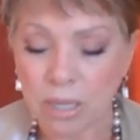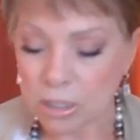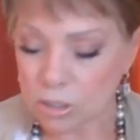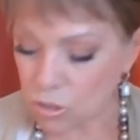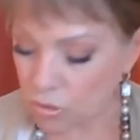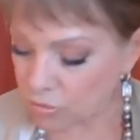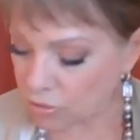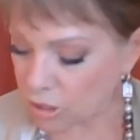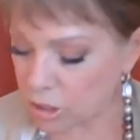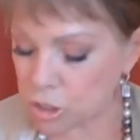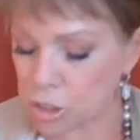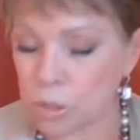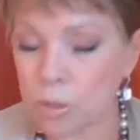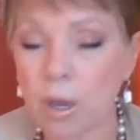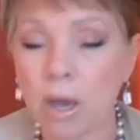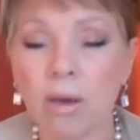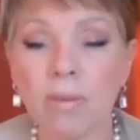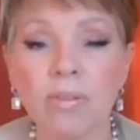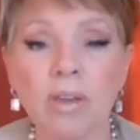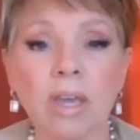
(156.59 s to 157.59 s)
So first you
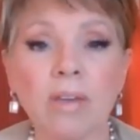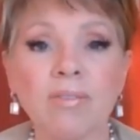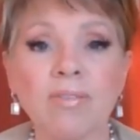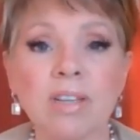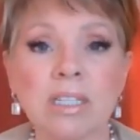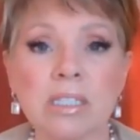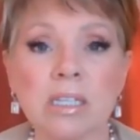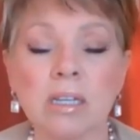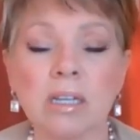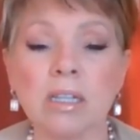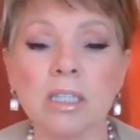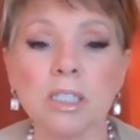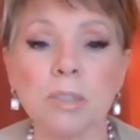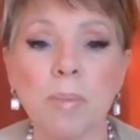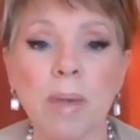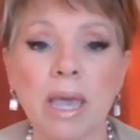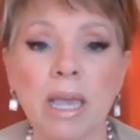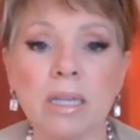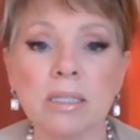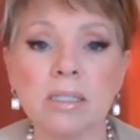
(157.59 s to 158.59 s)
have a physical
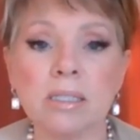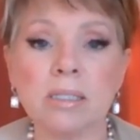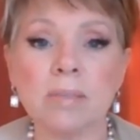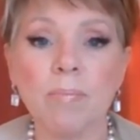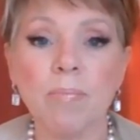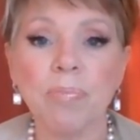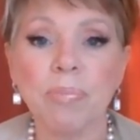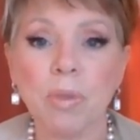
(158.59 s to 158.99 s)
space